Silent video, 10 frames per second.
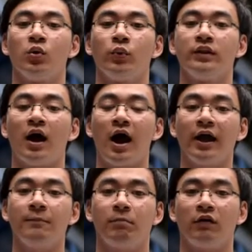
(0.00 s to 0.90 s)
with a
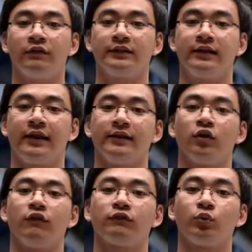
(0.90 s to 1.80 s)
high poverty rate
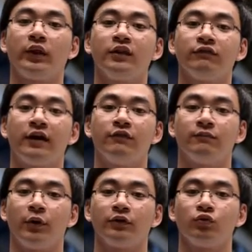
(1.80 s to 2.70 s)
of
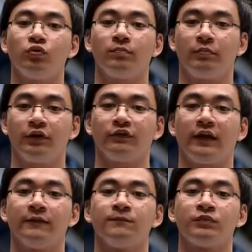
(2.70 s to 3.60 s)
25.2%
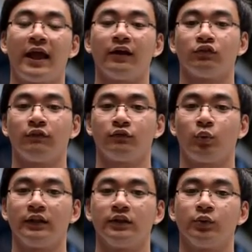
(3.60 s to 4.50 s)
as of
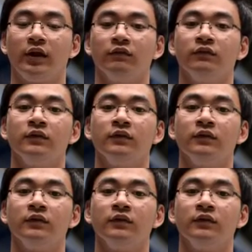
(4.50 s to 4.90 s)
2012.